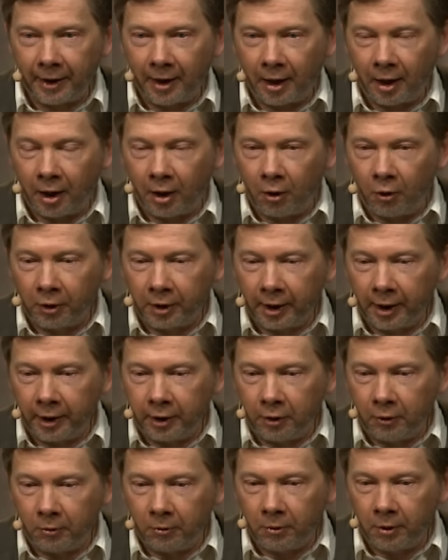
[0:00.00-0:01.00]
How can
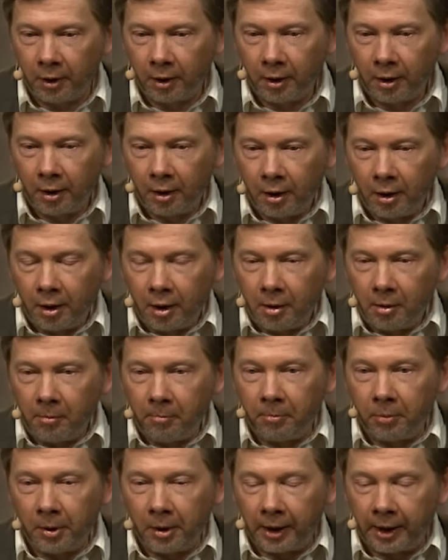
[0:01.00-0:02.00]
you
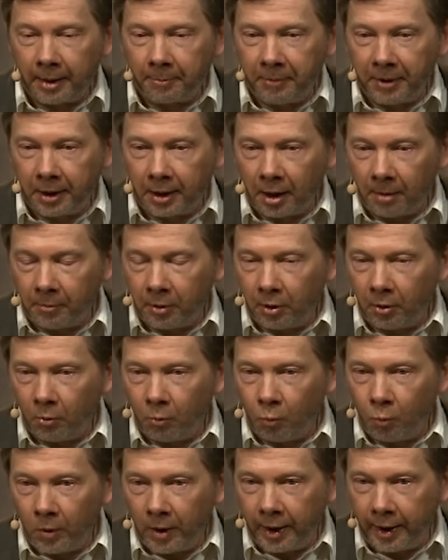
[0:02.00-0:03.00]
become
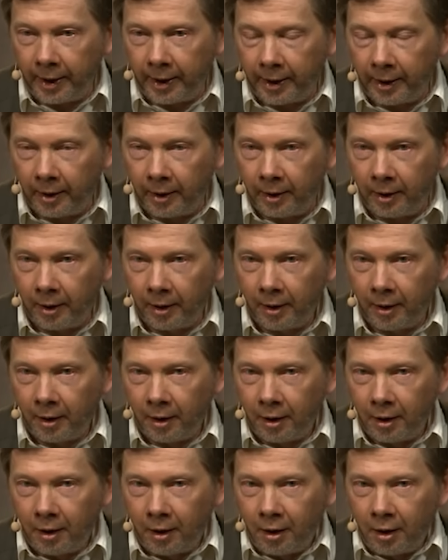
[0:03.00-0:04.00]
aware
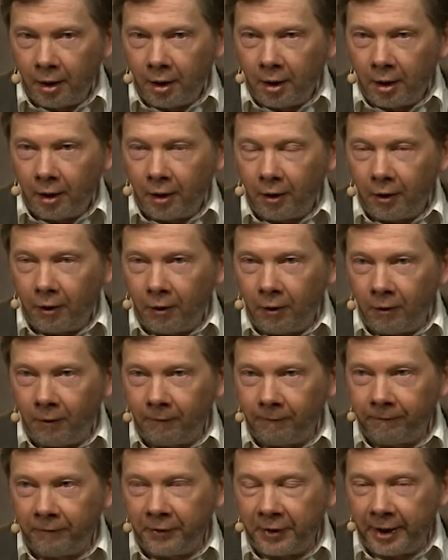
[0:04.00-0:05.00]

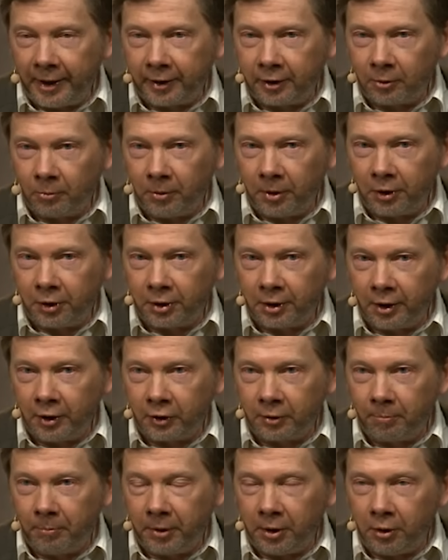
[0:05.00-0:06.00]
of that which
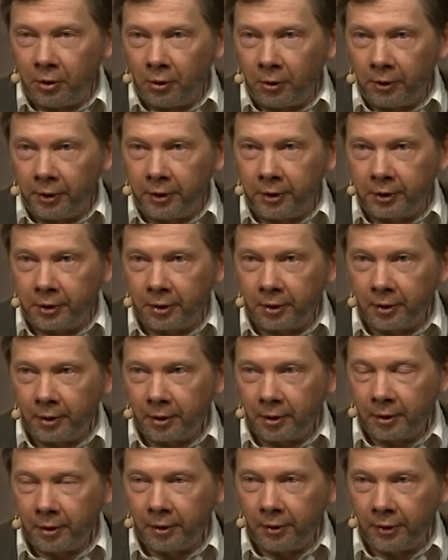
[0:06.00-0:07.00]
is beyond
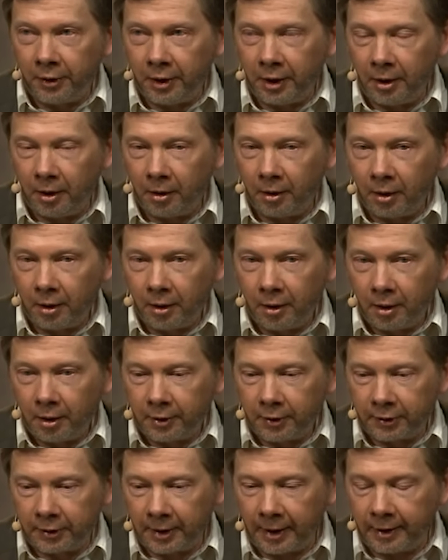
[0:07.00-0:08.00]
the
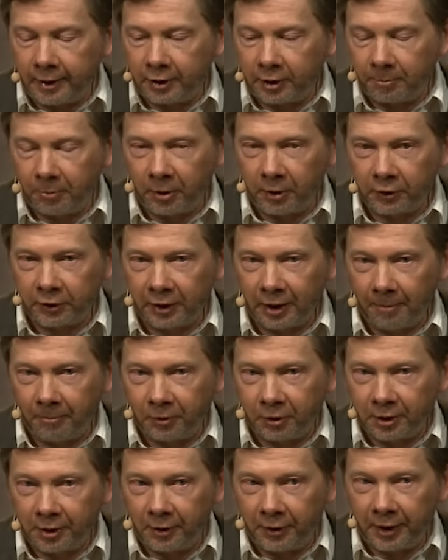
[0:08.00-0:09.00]
sense
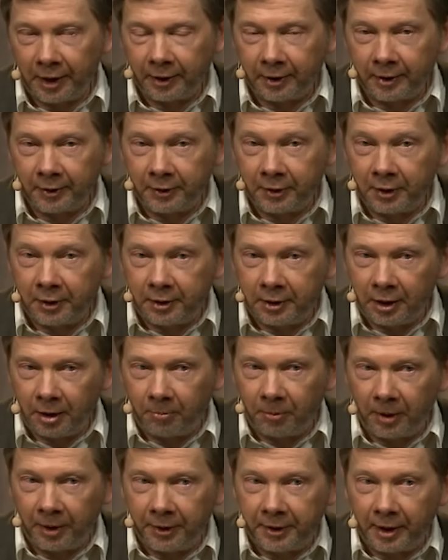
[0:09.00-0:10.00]
perception, that the
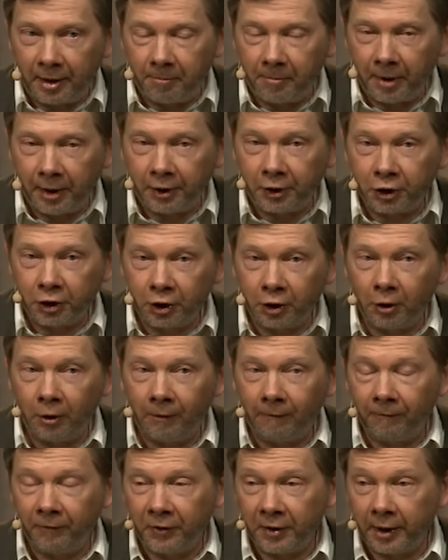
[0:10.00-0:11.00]
deeper dimension
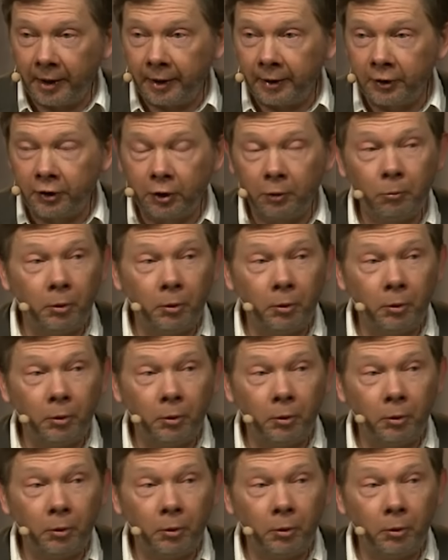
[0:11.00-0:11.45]
of things,